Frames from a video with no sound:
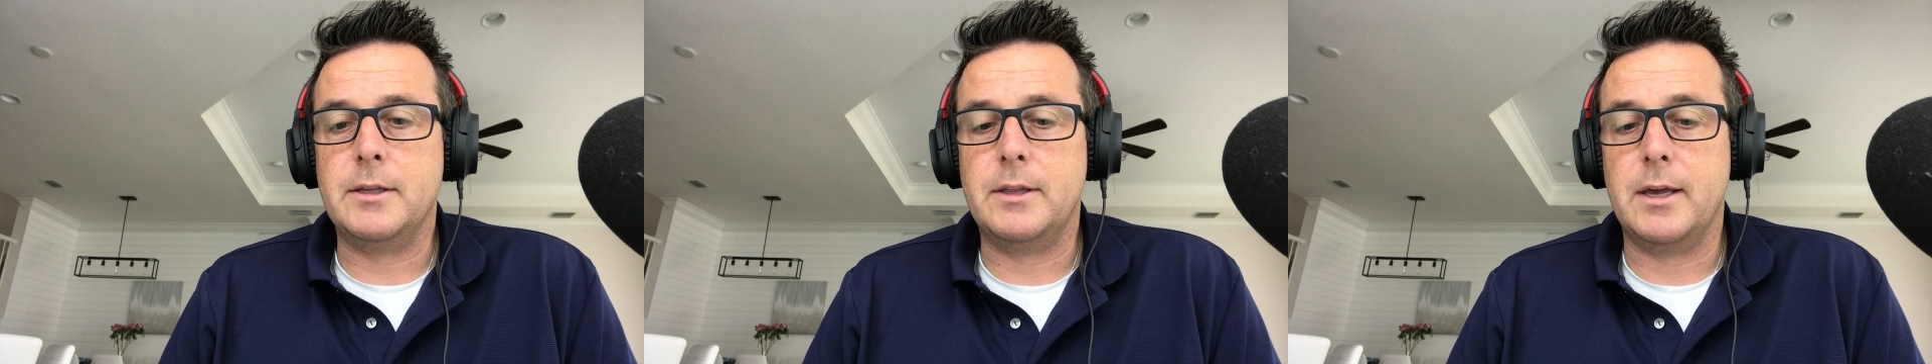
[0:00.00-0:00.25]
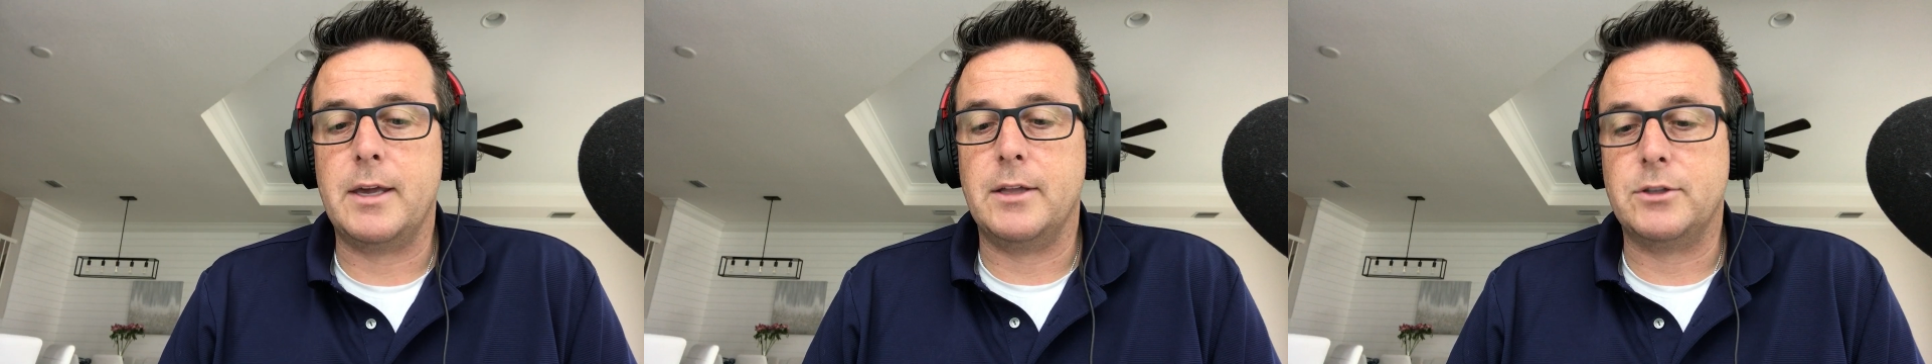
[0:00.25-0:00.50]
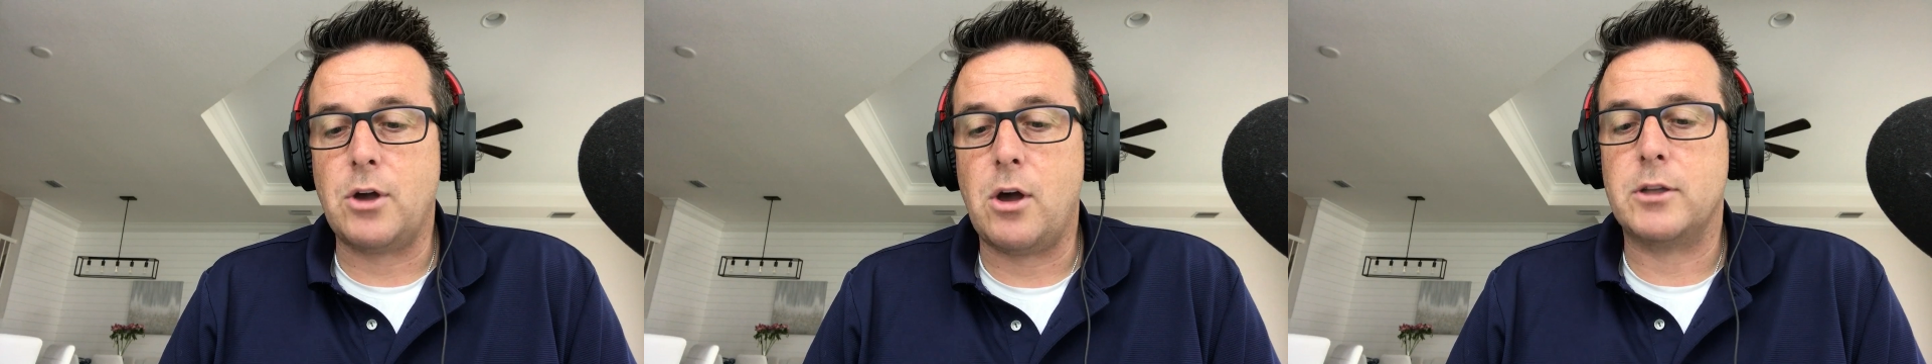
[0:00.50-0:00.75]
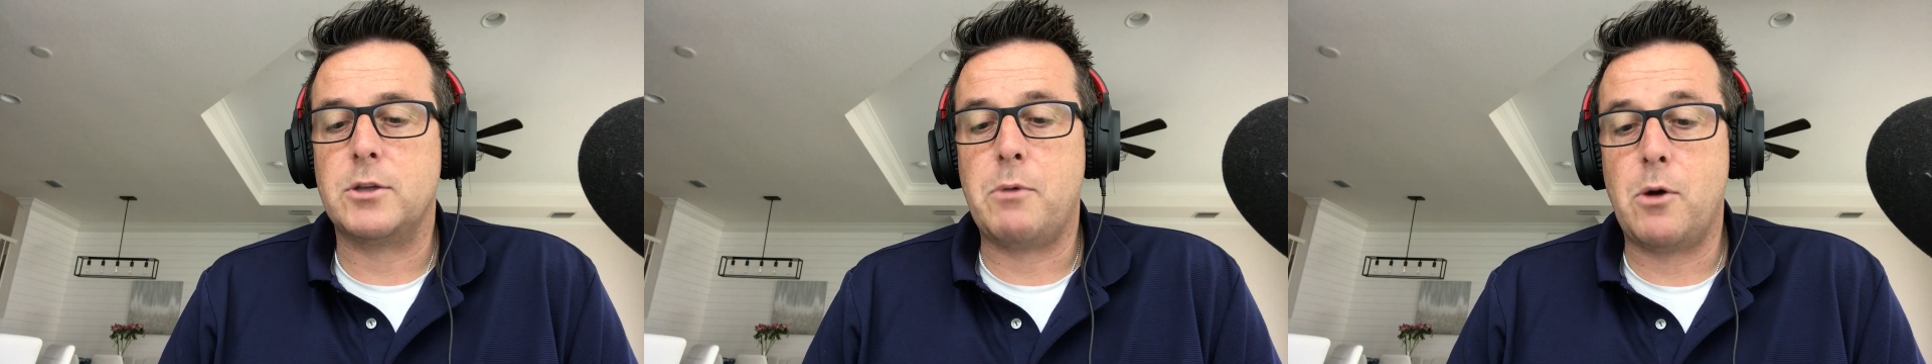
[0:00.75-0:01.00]
get
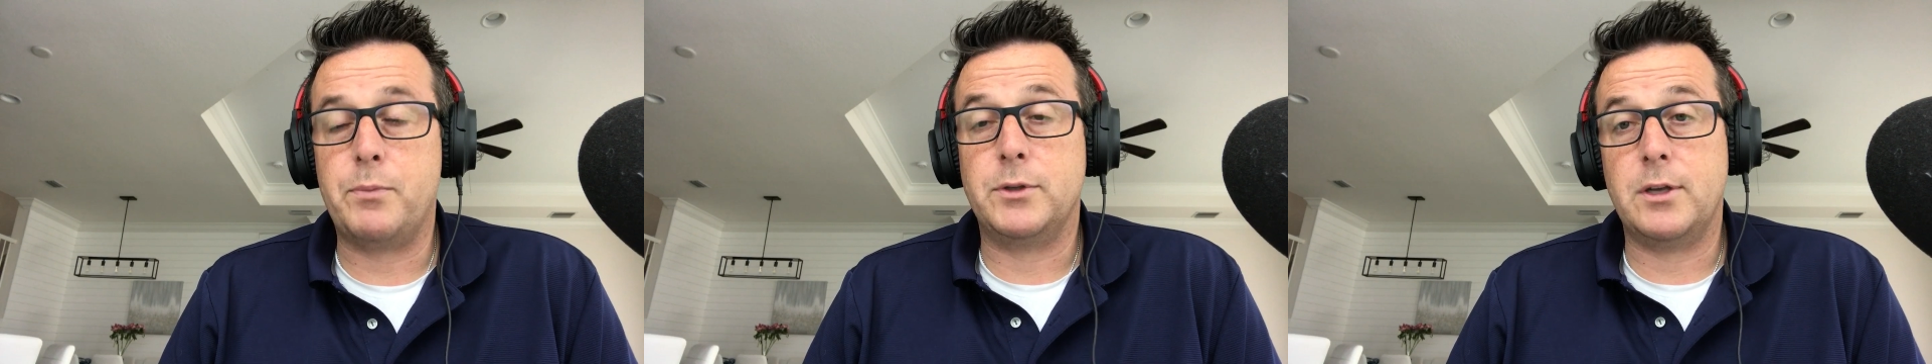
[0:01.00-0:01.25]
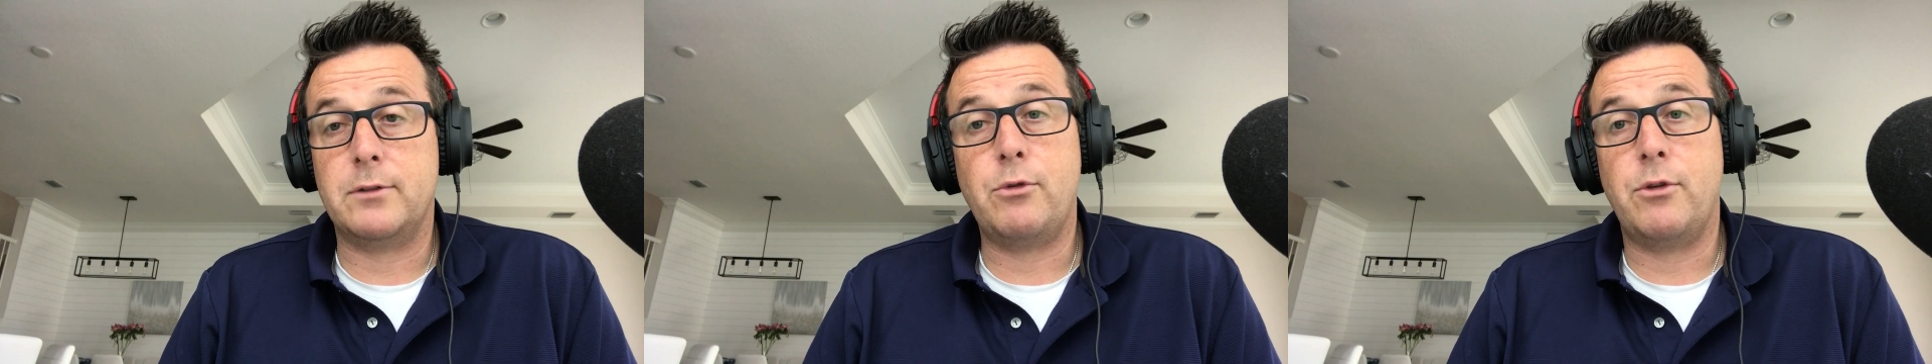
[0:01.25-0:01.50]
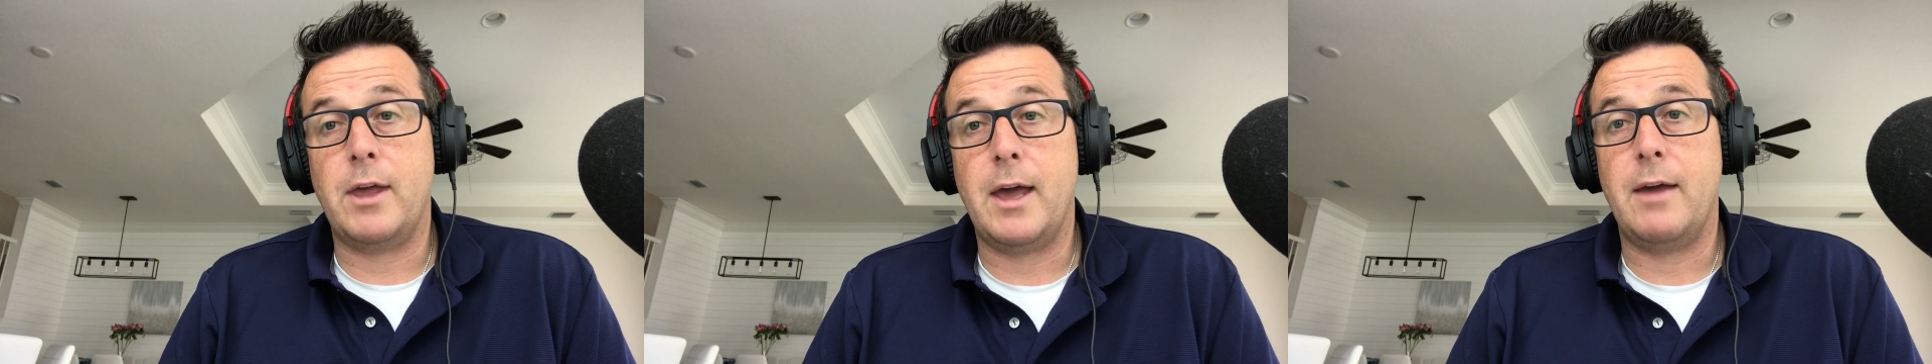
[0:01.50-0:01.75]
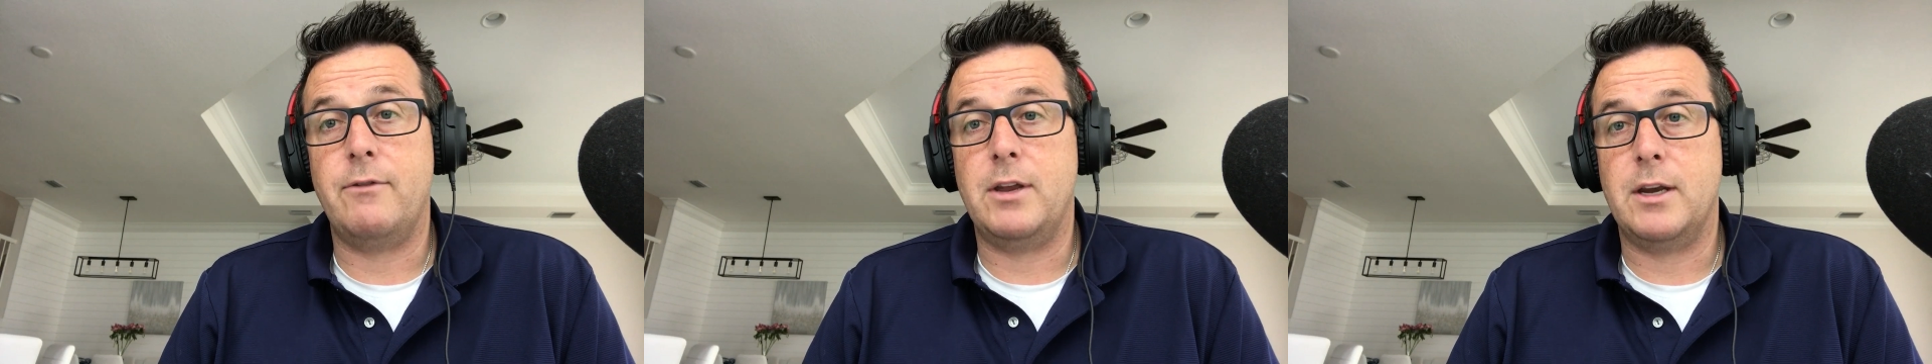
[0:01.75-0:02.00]
talked about, particularly the
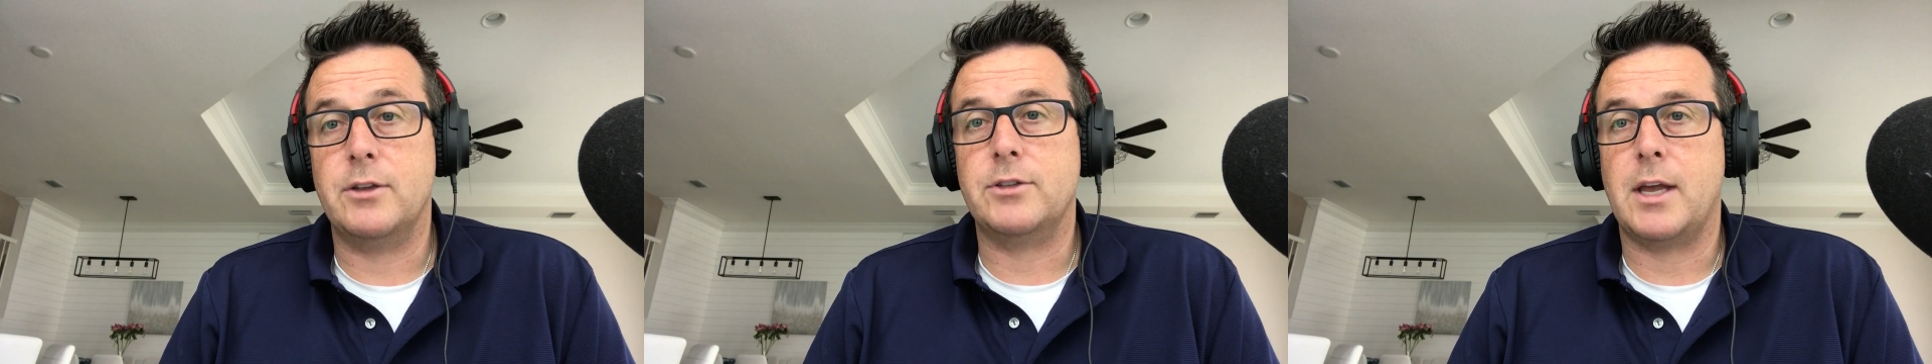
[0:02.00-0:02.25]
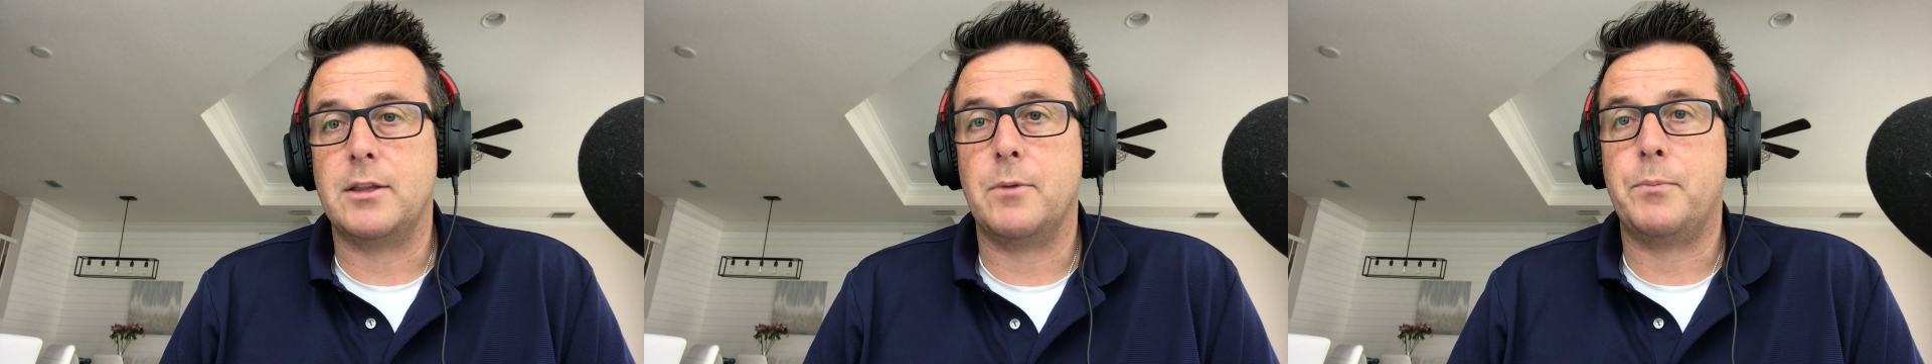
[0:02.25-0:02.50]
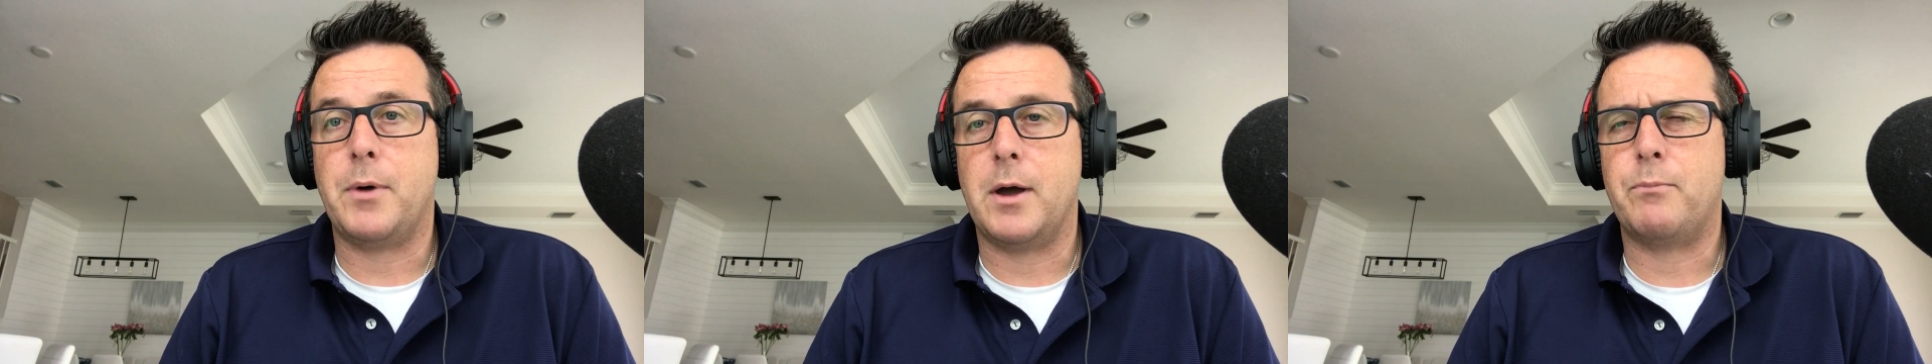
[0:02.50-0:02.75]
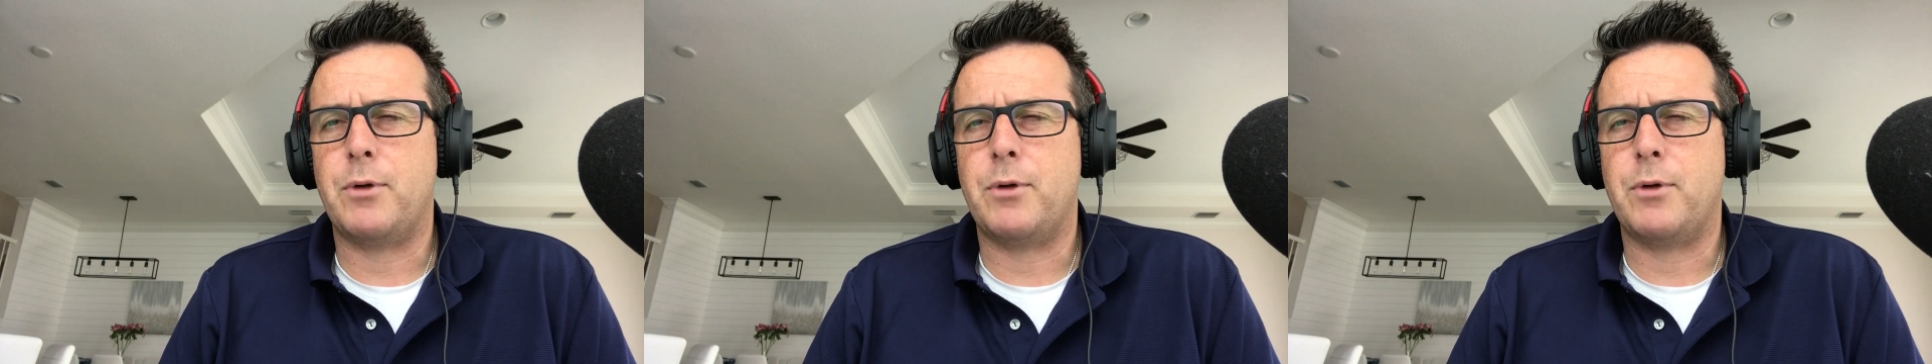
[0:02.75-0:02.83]
heaviness at the puck.